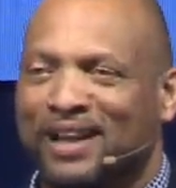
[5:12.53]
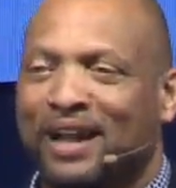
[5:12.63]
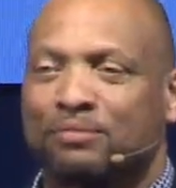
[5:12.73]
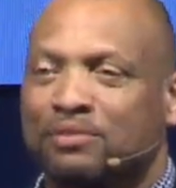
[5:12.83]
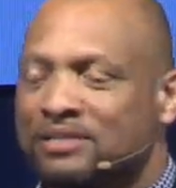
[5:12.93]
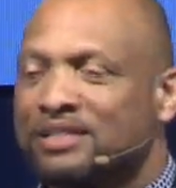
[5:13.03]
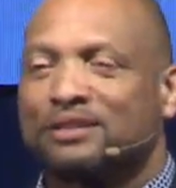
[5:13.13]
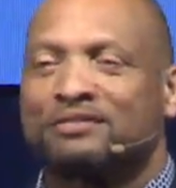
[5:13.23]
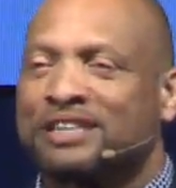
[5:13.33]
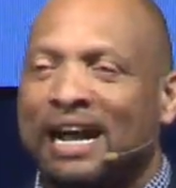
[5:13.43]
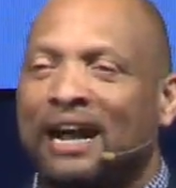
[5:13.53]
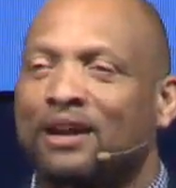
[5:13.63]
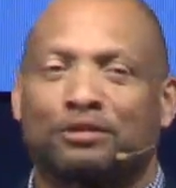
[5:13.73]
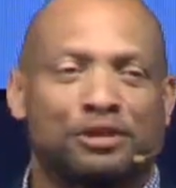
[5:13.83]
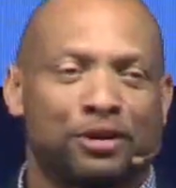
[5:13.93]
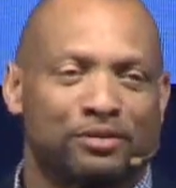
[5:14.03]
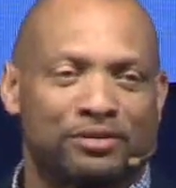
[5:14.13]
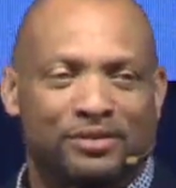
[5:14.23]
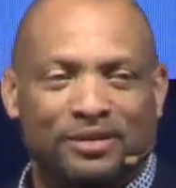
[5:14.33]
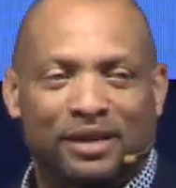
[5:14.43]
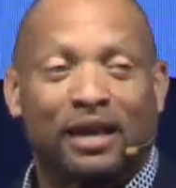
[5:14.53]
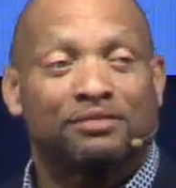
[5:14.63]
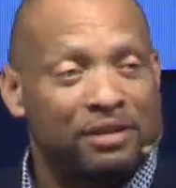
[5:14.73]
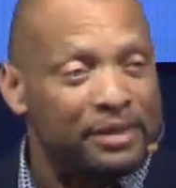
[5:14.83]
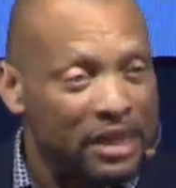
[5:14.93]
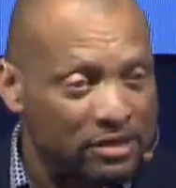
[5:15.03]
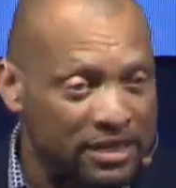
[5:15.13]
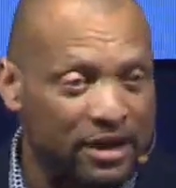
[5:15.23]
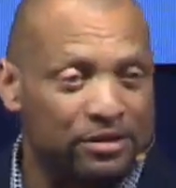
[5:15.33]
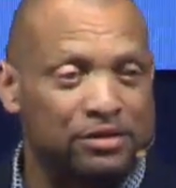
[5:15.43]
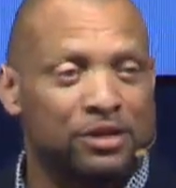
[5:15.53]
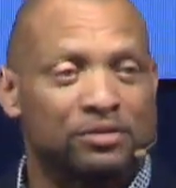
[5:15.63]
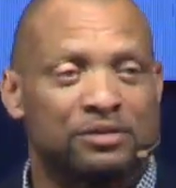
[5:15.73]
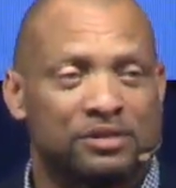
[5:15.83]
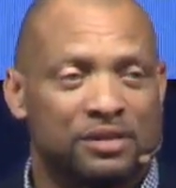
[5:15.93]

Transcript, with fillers: I'm just tired of church. And some of y'all tired of church.